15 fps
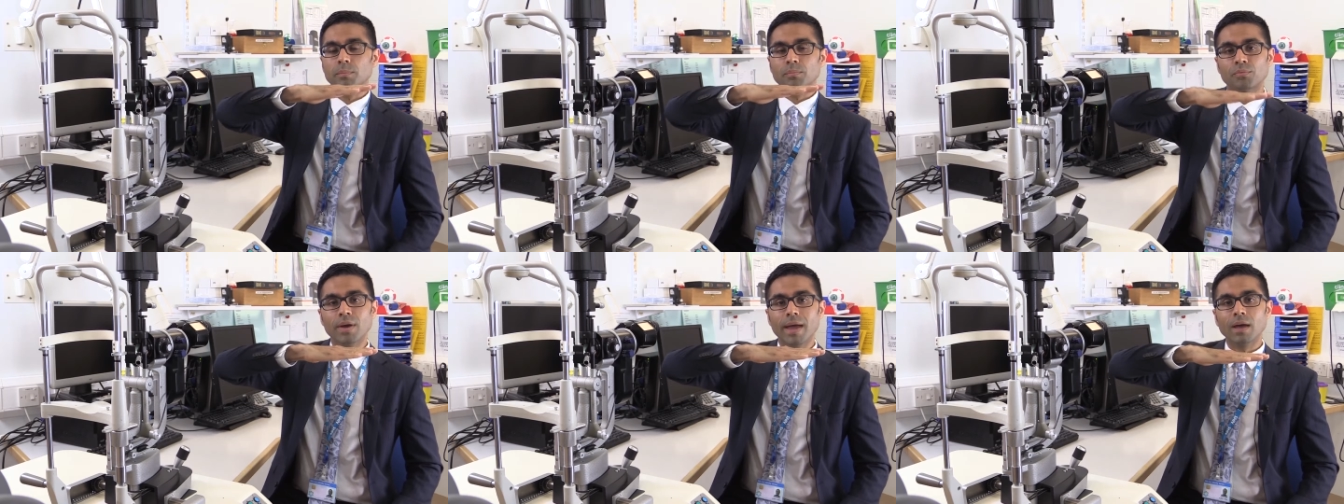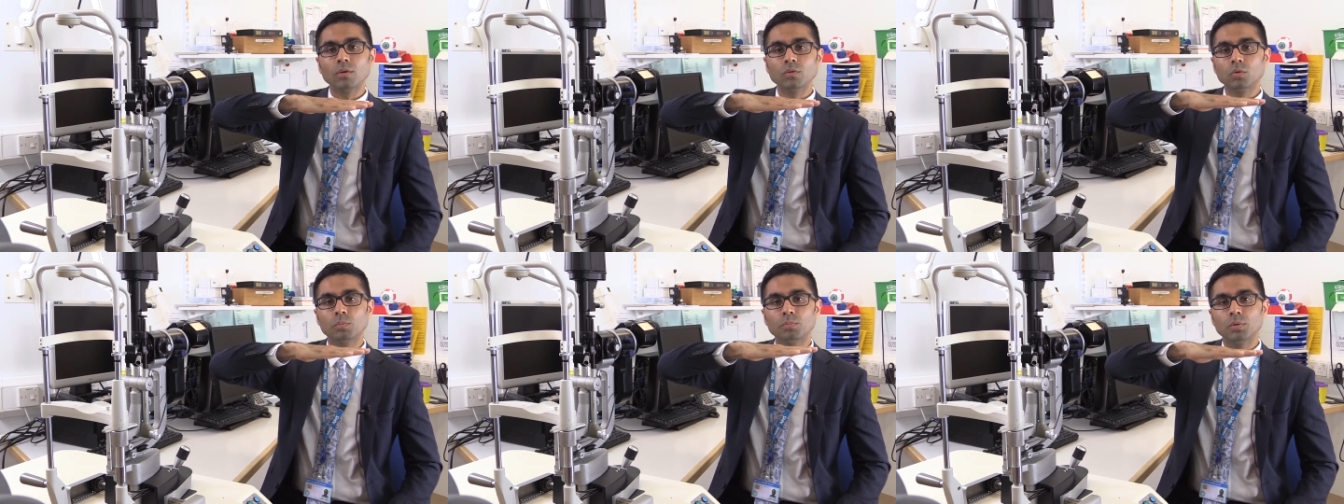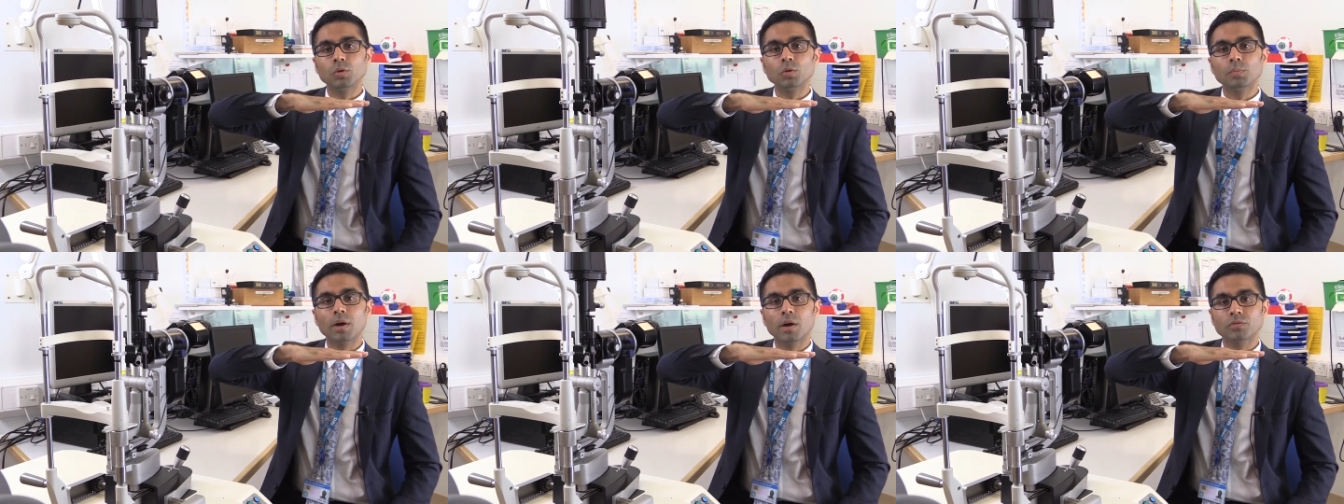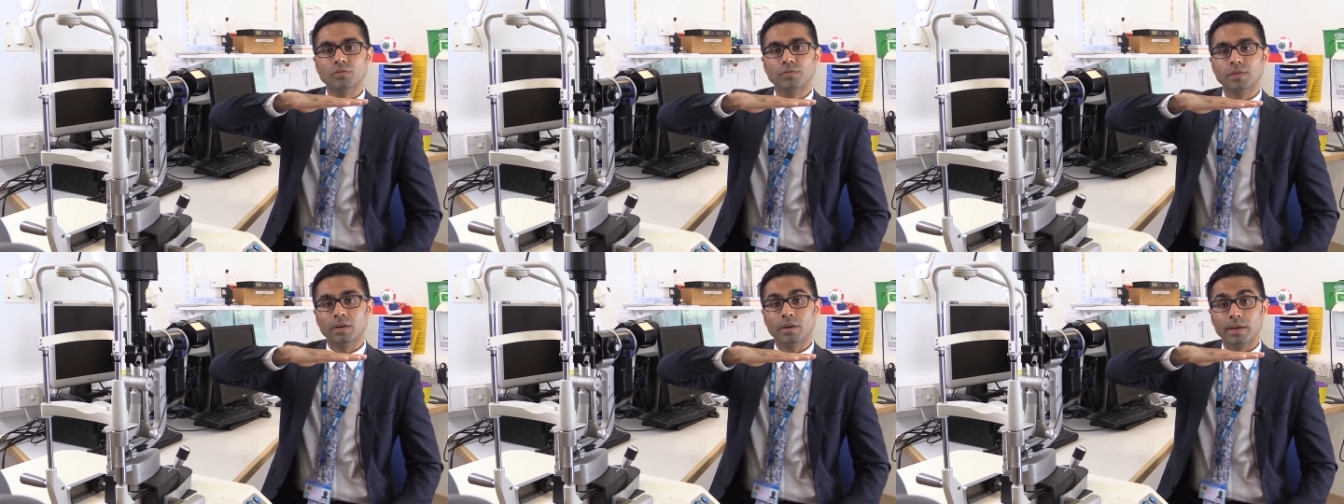the brown or blue part
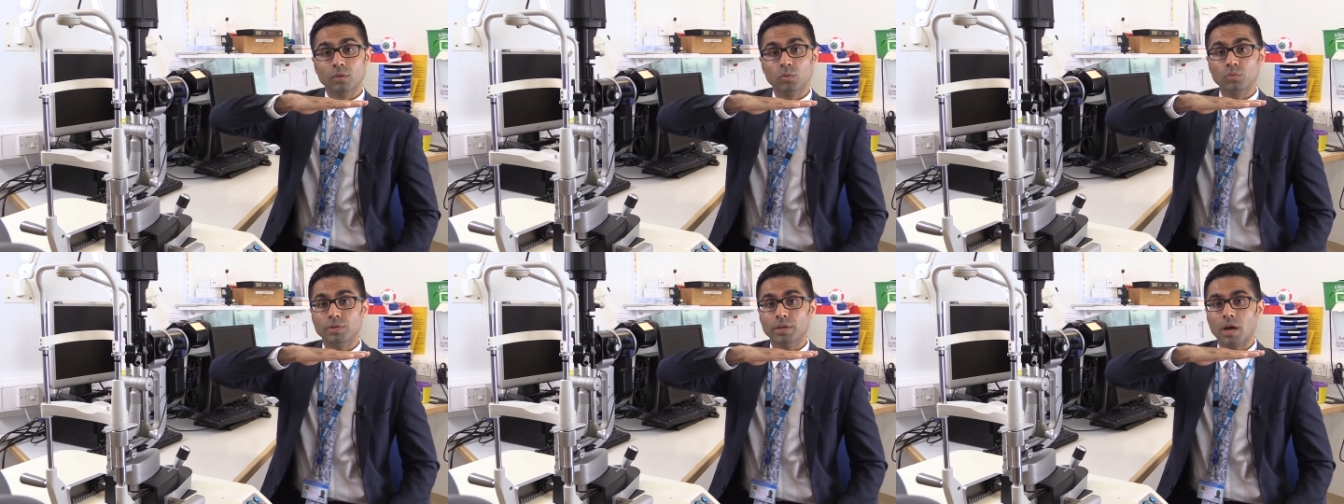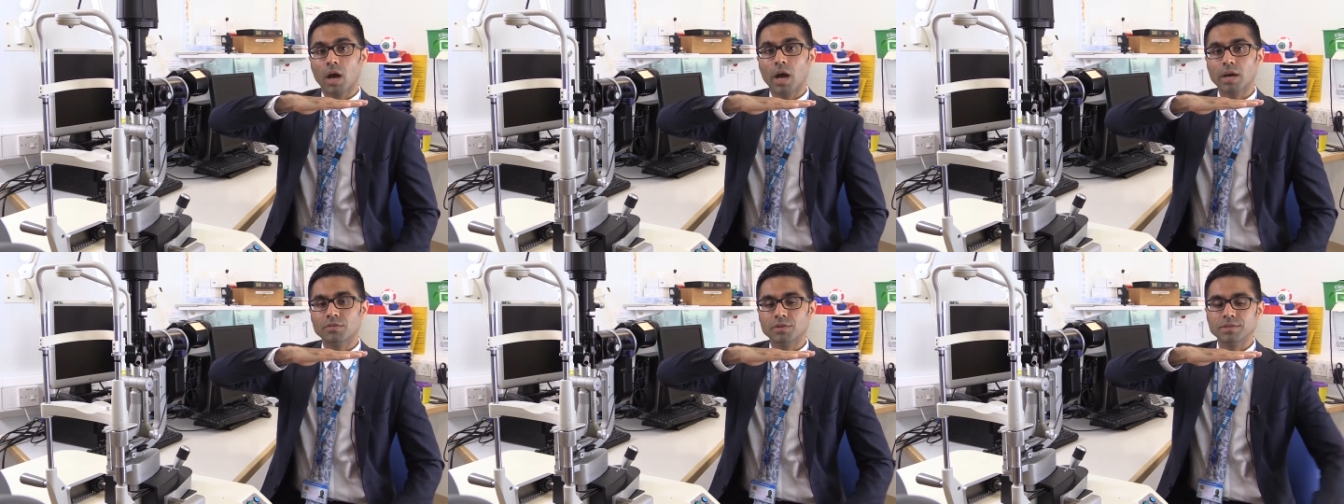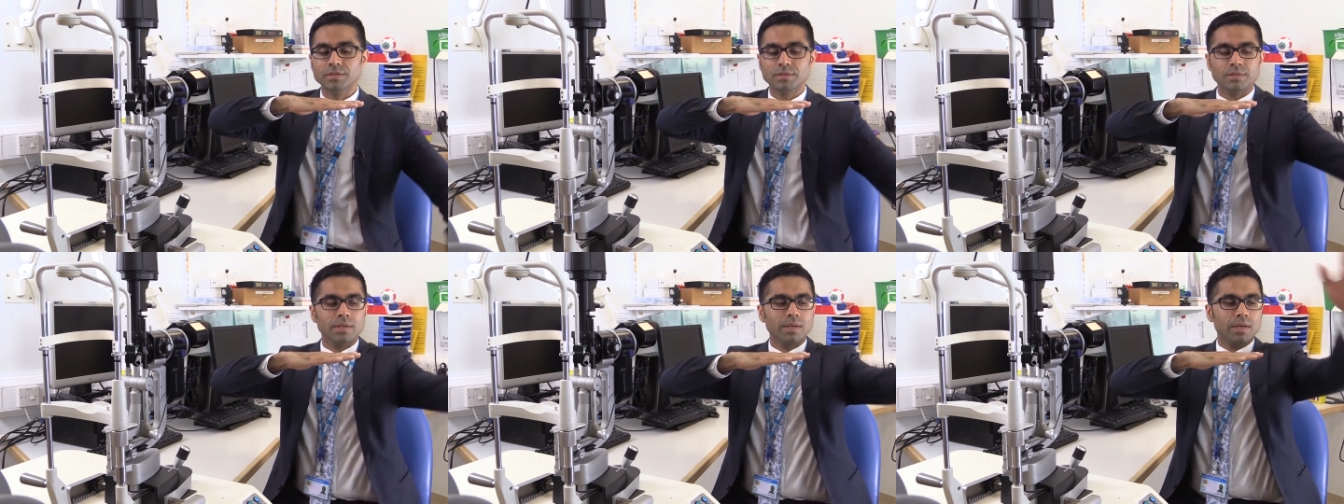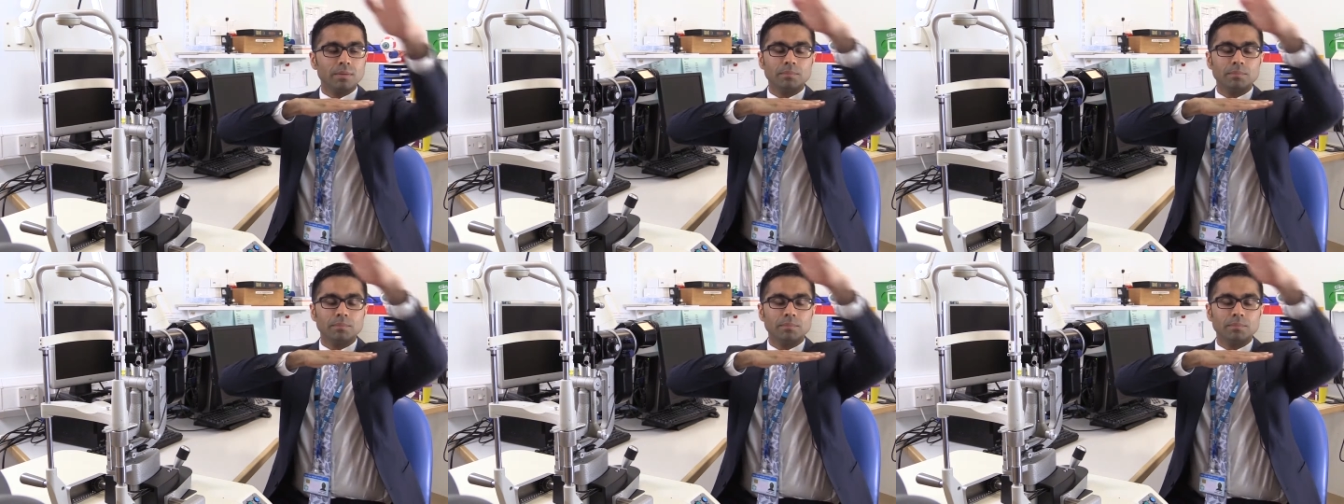of the eye called the iris